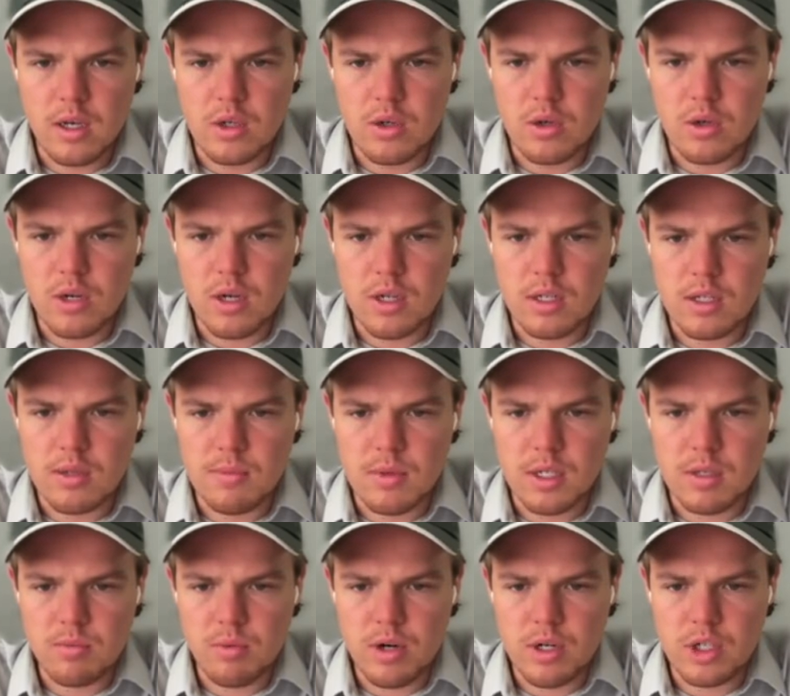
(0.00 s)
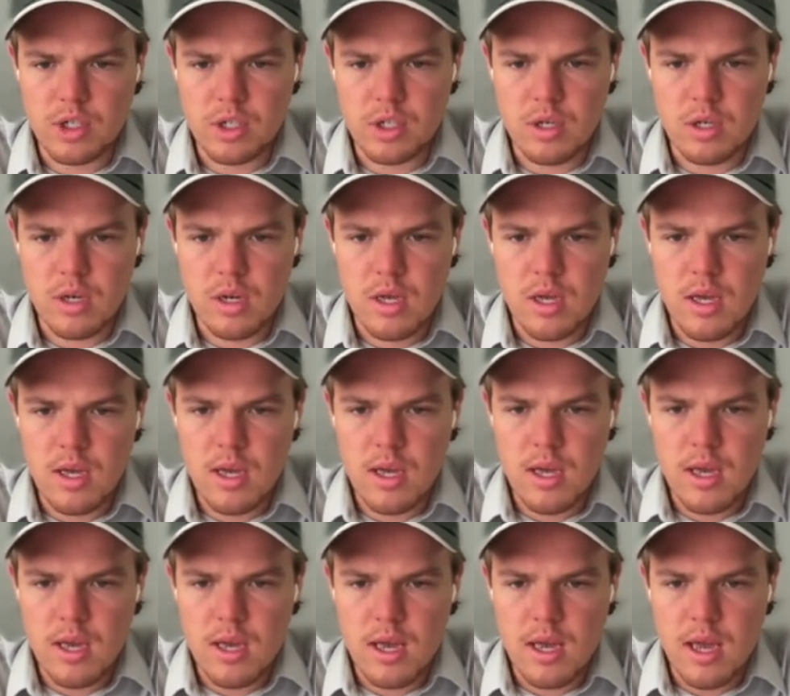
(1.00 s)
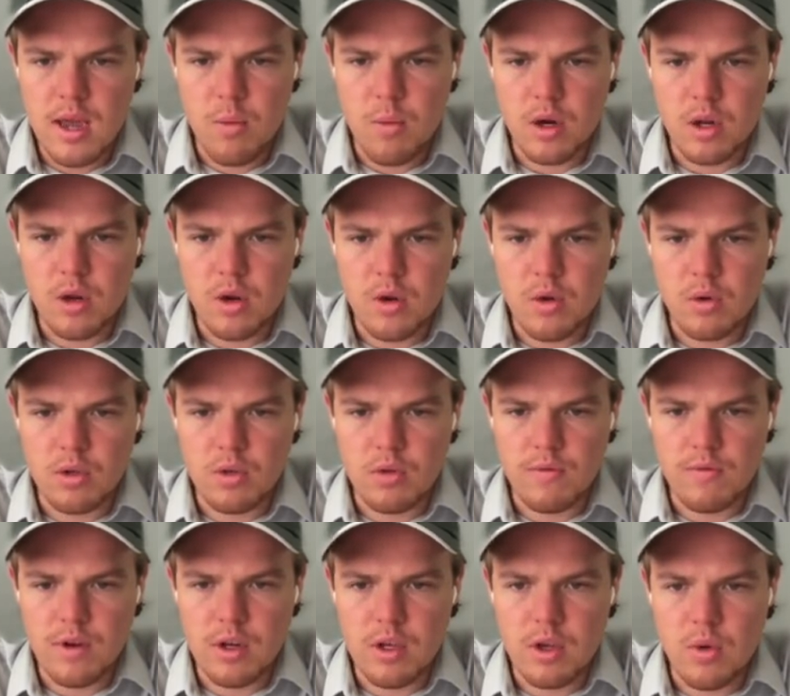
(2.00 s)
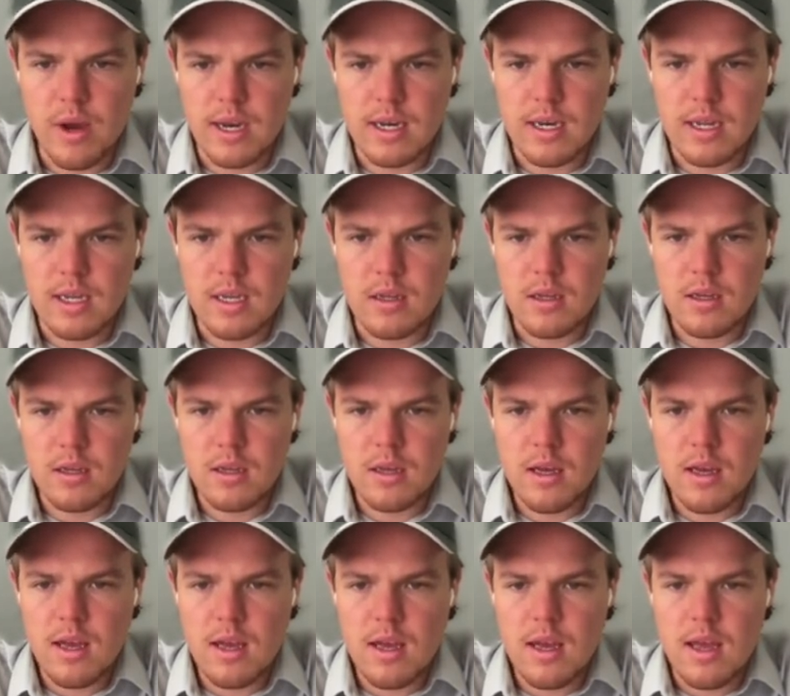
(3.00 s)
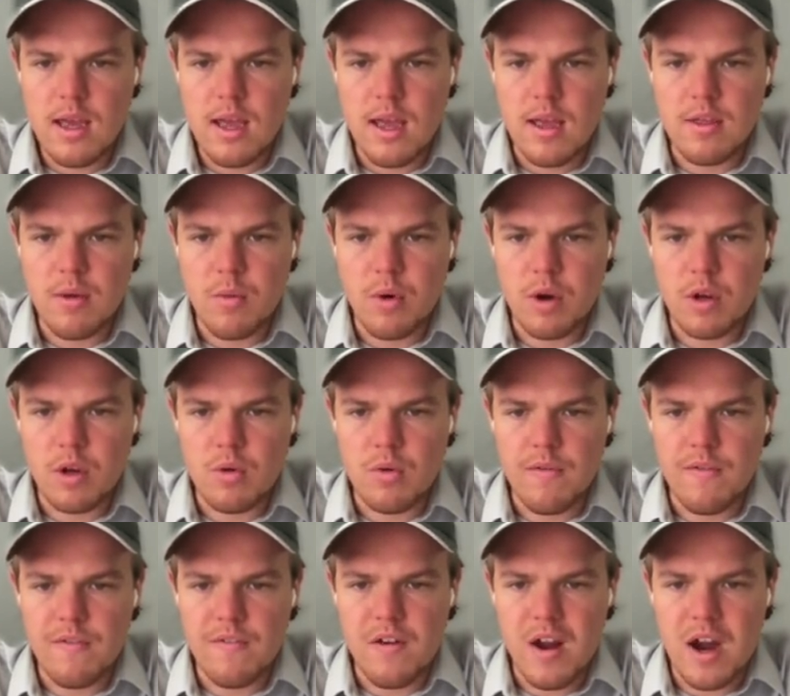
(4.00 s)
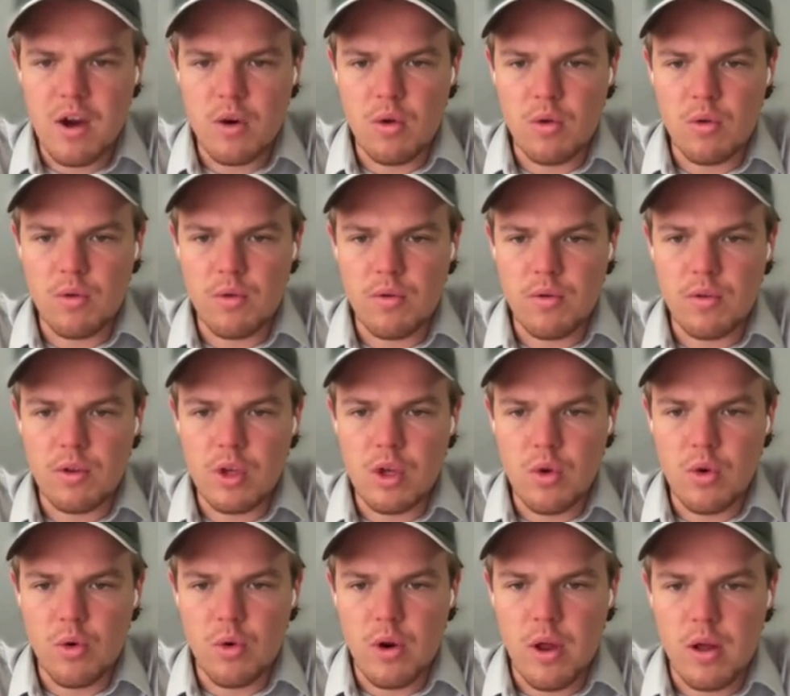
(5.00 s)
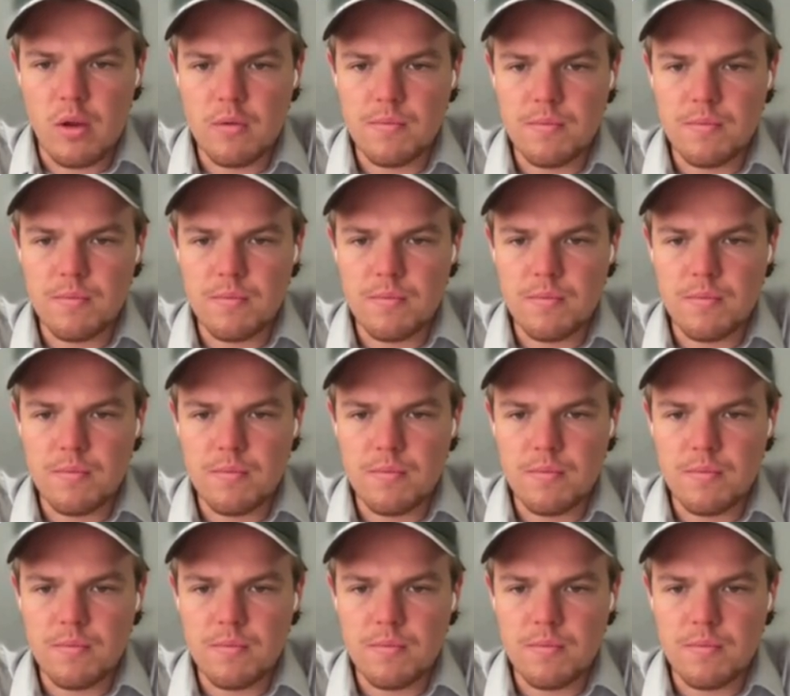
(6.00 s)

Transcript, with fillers: custom expression, and we're gonna go do video I D, and then we're gonna do file U R L.